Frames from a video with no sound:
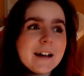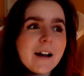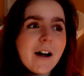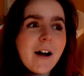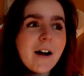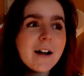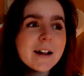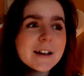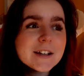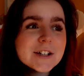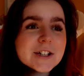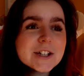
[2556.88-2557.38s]

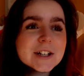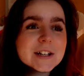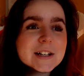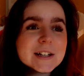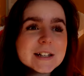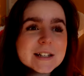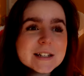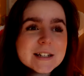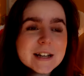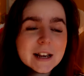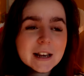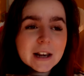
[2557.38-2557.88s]
I
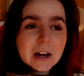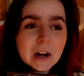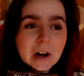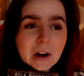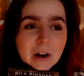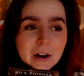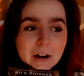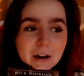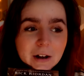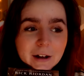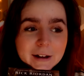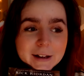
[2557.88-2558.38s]

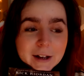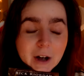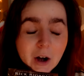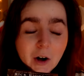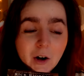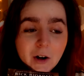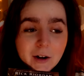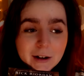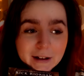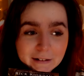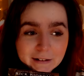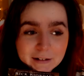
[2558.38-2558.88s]

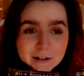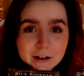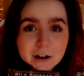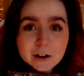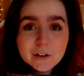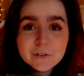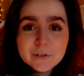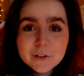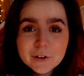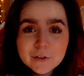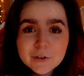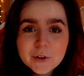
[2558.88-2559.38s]
can't get
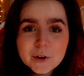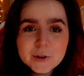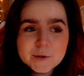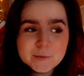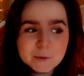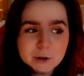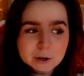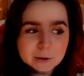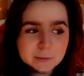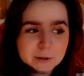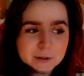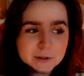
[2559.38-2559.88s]
enough of those
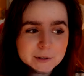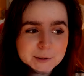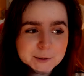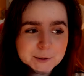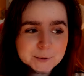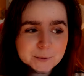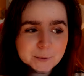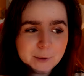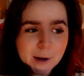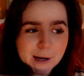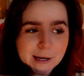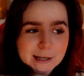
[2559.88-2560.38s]

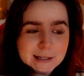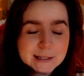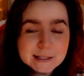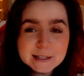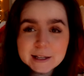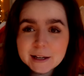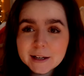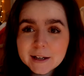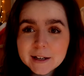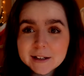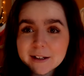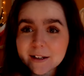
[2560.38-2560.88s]
moments when it's
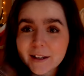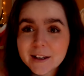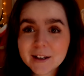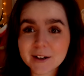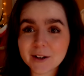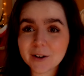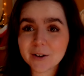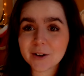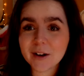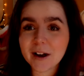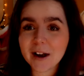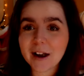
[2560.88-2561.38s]
like, you
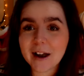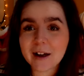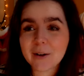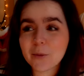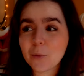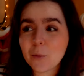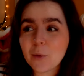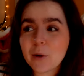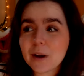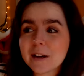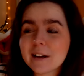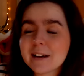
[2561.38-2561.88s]
know,
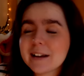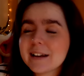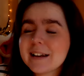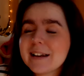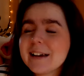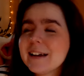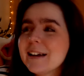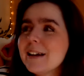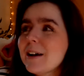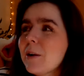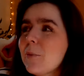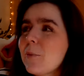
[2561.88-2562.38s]

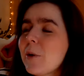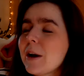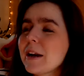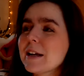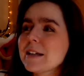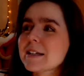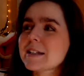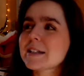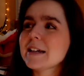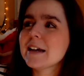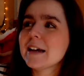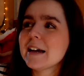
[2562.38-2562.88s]
when
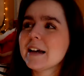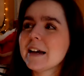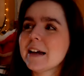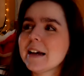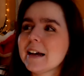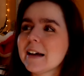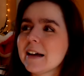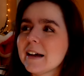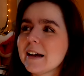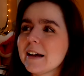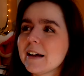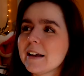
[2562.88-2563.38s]
it's
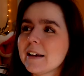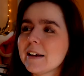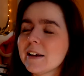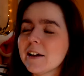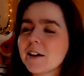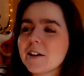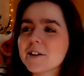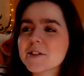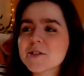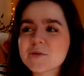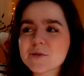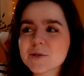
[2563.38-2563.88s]

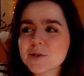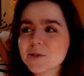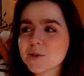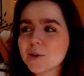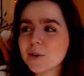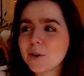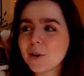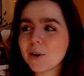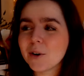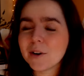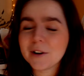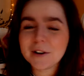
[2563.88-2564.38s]
last
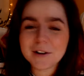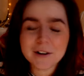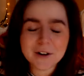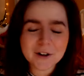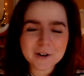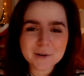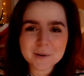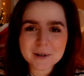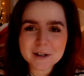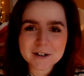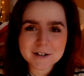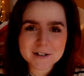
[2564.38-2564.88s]
resort,
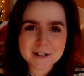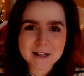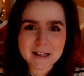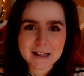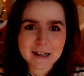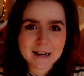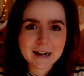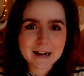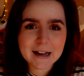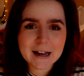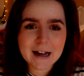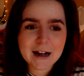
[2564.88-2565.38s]
nobody knows how
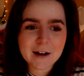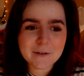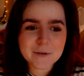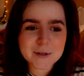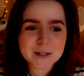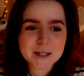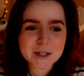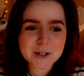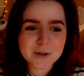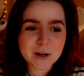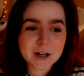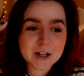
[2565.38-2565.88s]
they're gonna get out of a
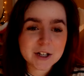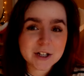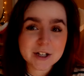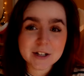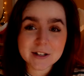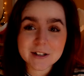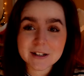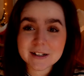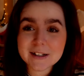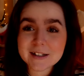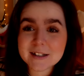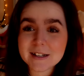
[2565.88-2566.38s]

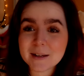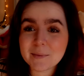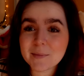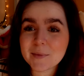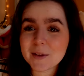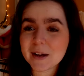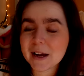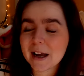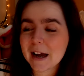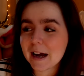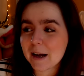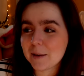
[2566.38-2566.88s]
situation, and then
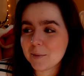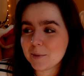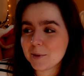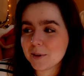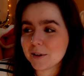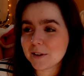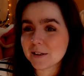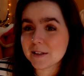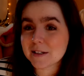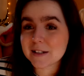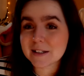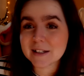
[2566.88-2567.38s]
something
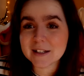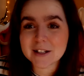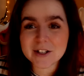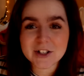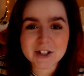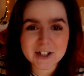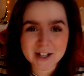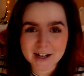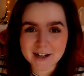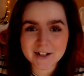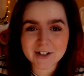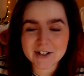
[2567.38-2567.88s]
happens that
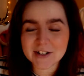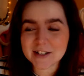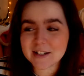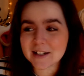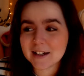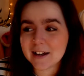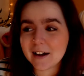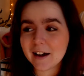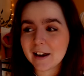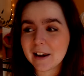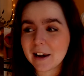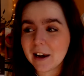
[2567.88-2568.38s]
changes
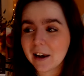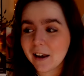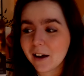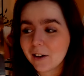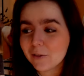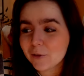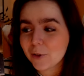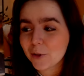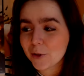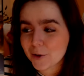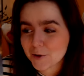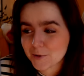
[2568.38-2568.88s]
it. I
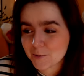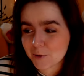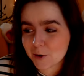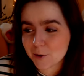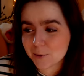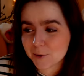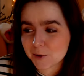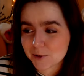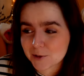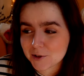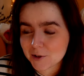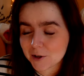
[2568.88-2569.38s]
love those
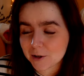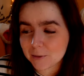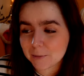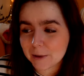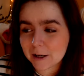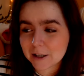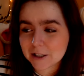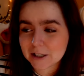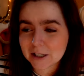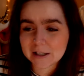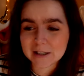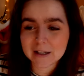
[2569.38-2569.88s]
moments so
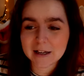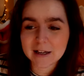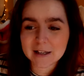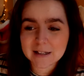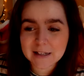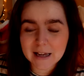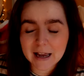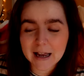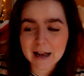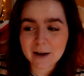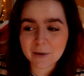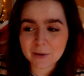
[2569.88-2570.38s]
much, and that
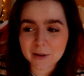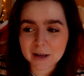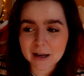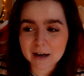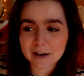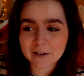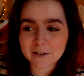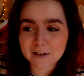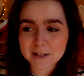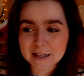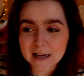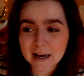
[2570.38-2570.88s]
is how the
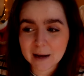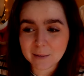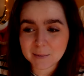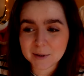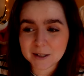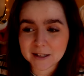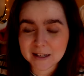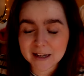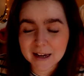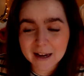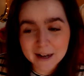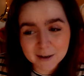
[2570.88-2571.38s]
Aries
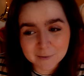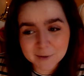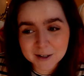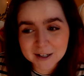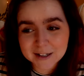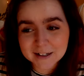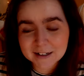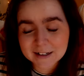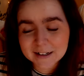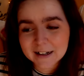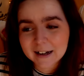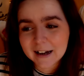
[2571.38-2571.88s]
cabin came
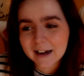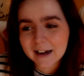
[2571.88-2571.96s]
in.